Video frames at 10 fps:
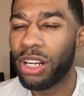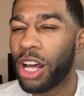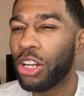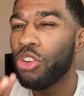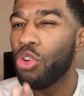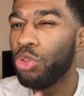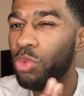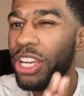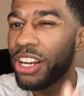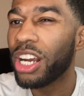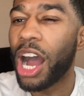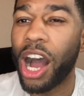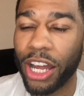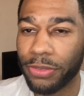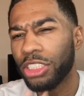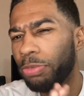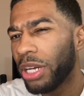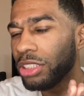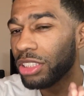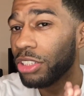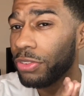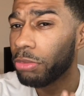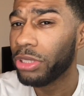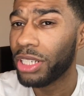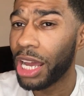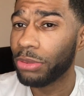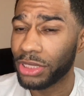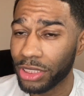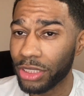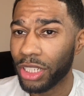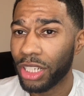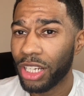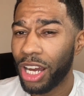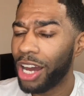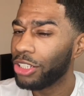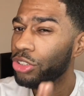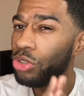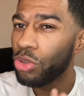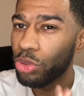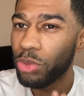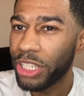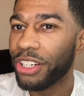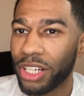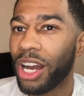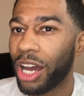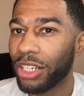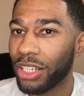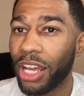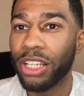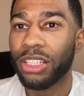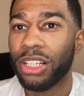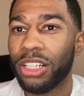And I know you hear God, especially if you're being abstinent. I know you hear God in that.